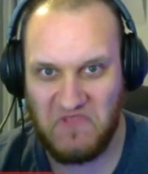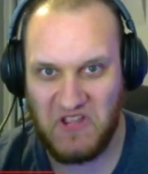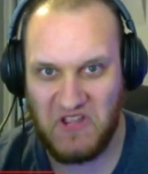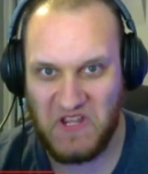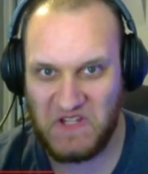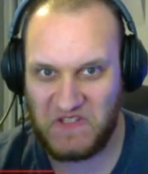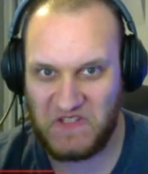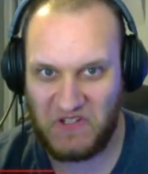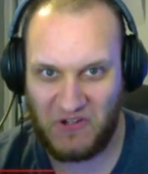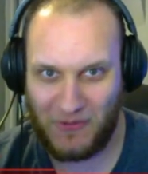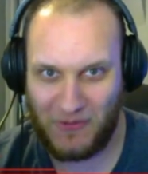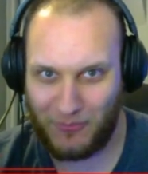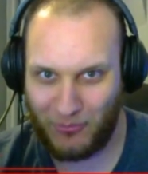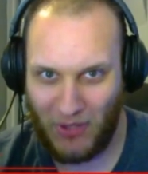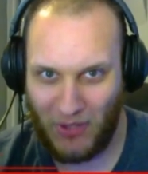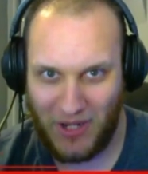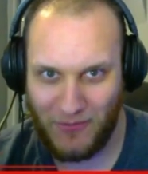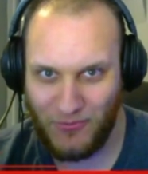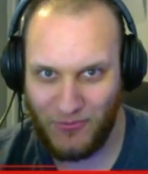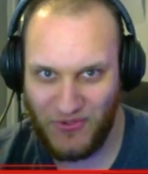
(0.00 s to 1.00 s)
Is there a
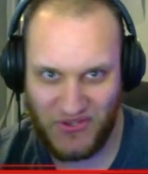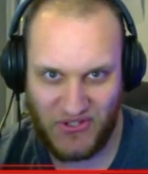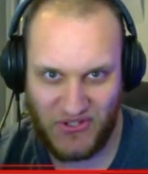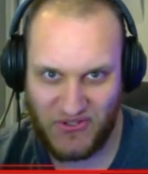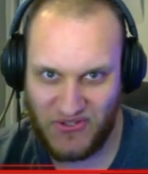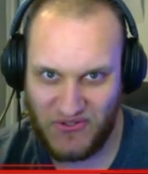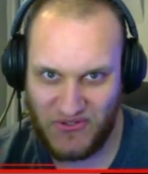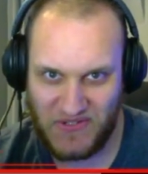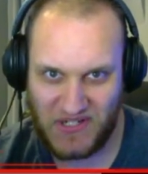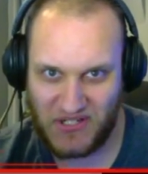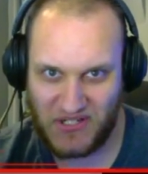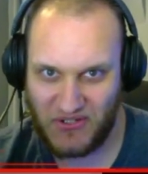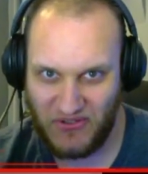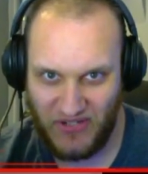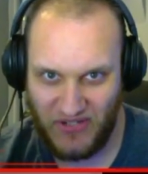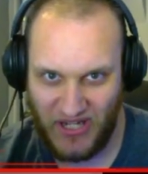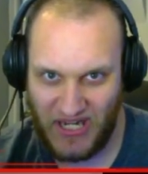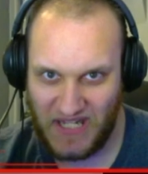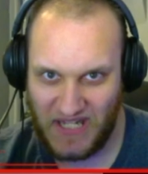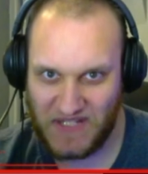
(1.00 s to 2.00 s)
problem with you using
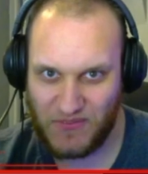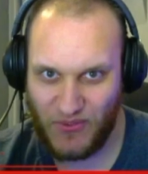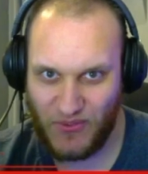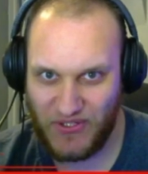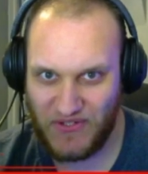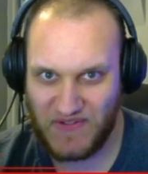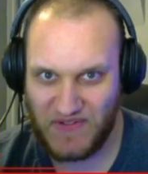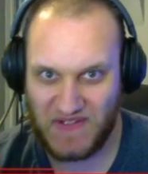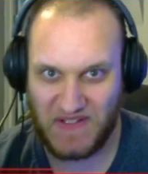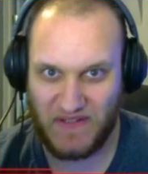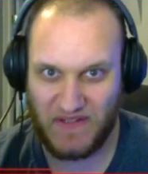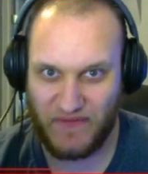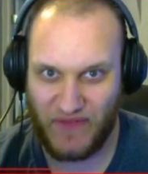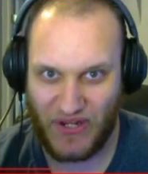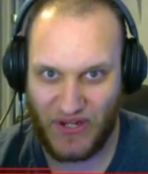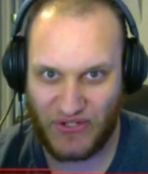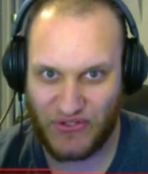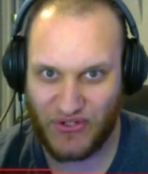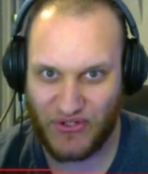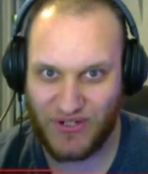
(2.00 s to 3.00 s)
grenades while using the
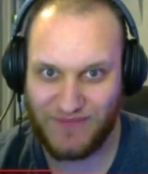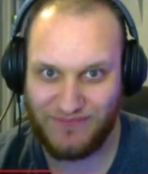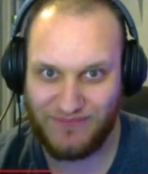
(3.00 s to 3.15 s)
Vector?